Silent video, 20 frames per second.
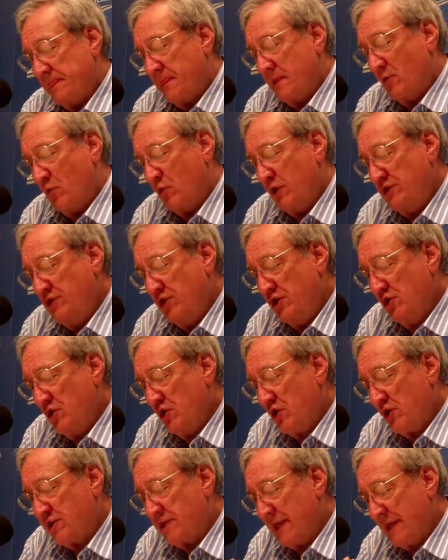when you
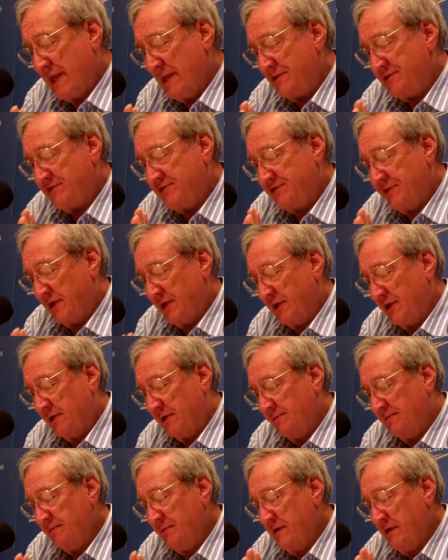look at
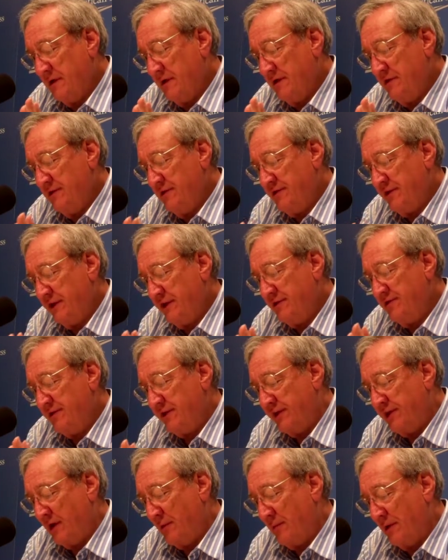
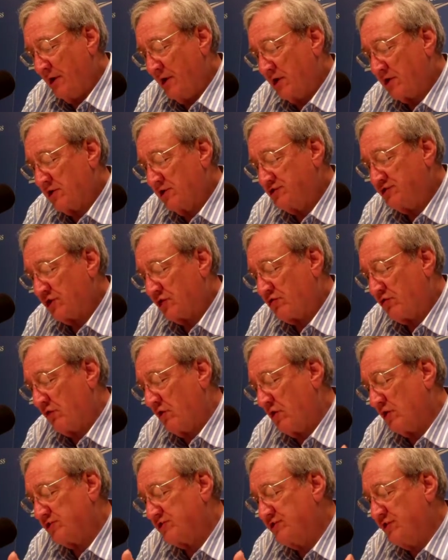the Americans
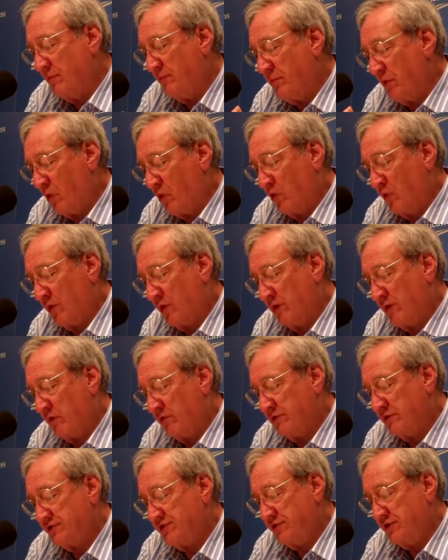across the board
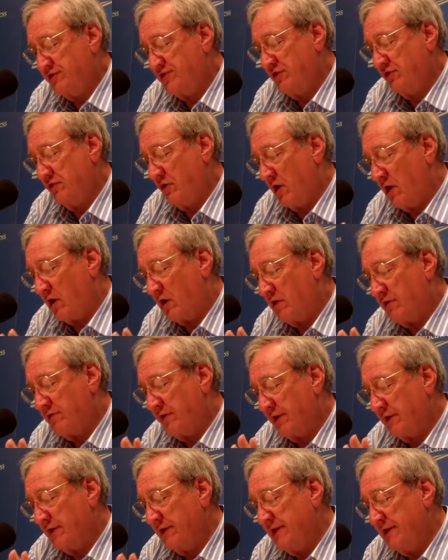on this issue, are
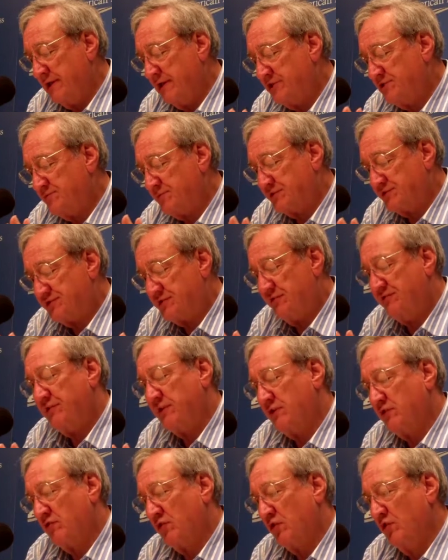there any
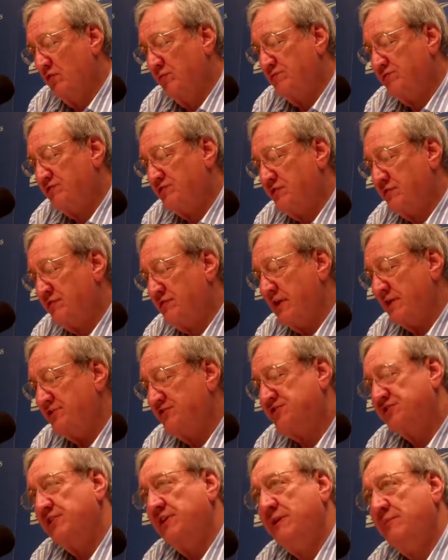specific groups that
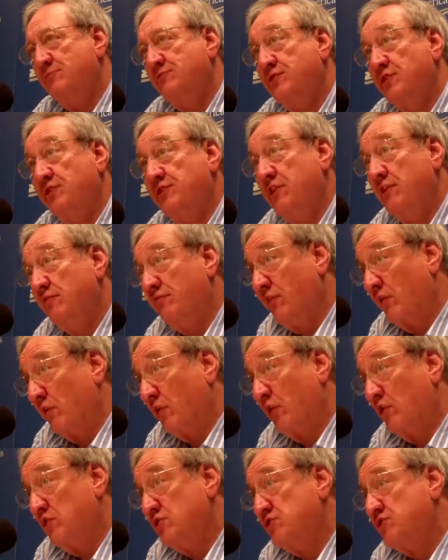seem to
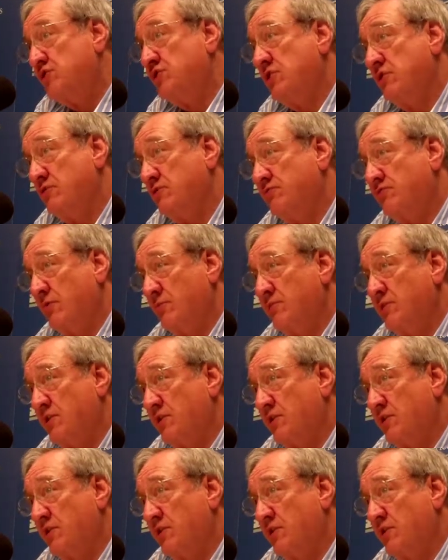diverge from the